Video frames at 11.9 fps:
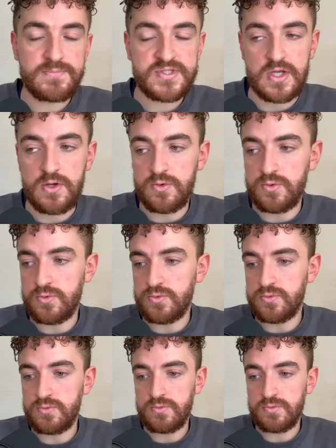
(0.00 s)

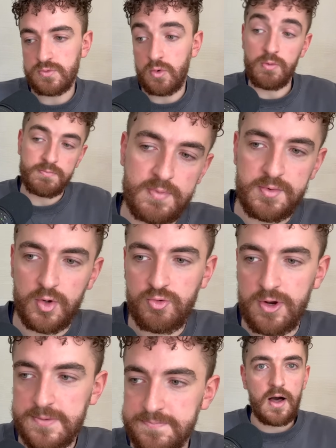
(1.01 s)
So, or maybe not
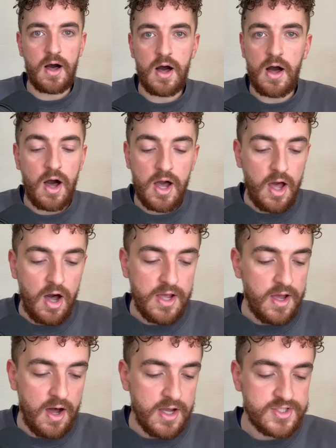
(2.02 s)
credit.
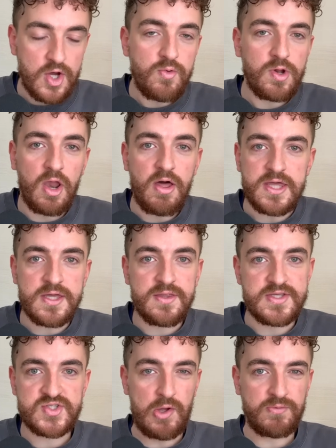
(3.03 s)
I don't like
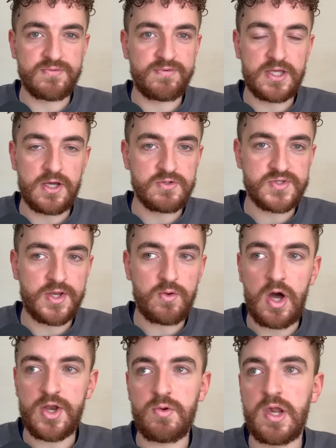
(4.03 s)
these types of videos. I
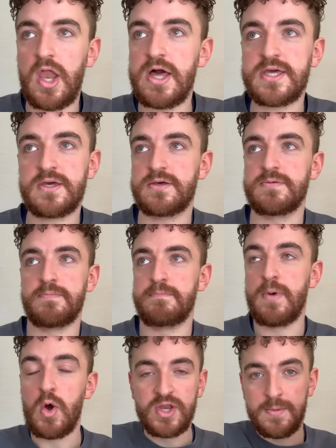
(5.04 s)
don't like
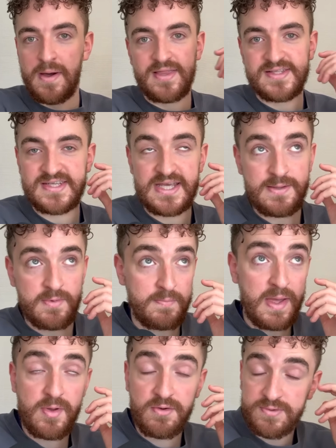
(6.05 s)
moaning about the team, and
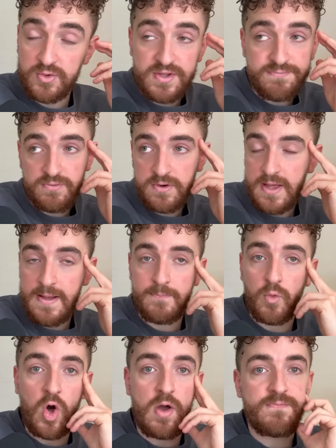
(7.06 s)
maybe I'll feel different and
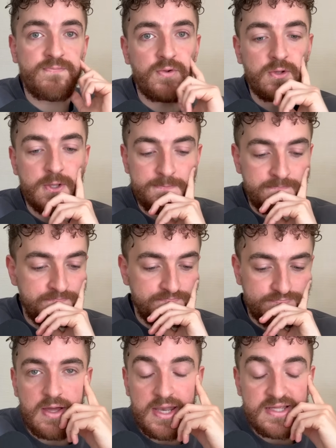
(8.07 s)
more hopeful, and
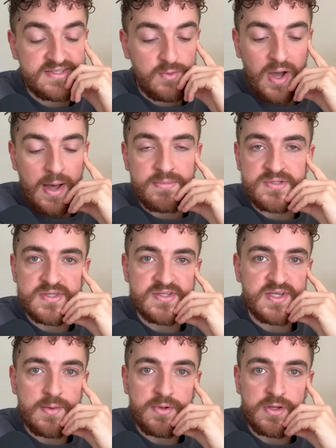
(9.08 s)
let's see what happens in the
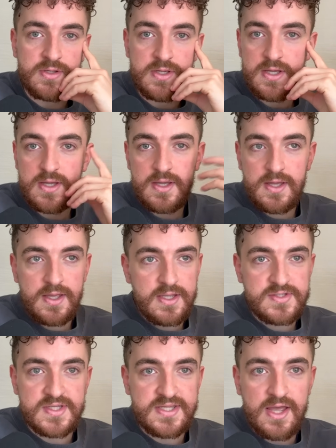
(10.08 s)
summer.
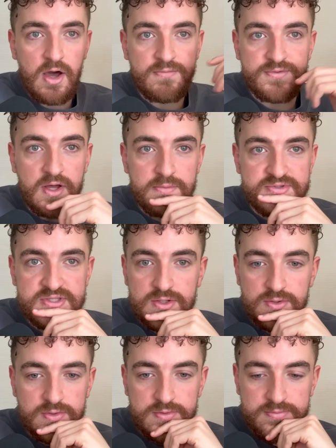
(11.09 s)
It's the day after. I'm
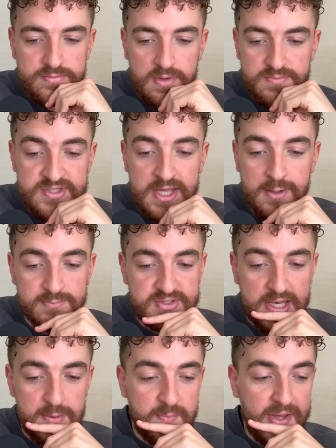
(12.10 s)
still
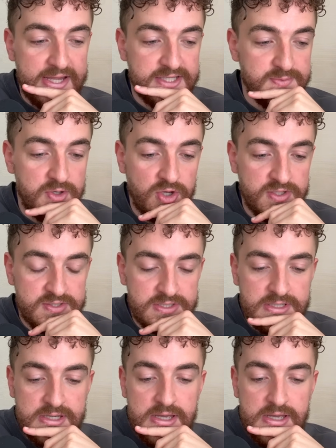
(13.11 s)
in pain, to be honest.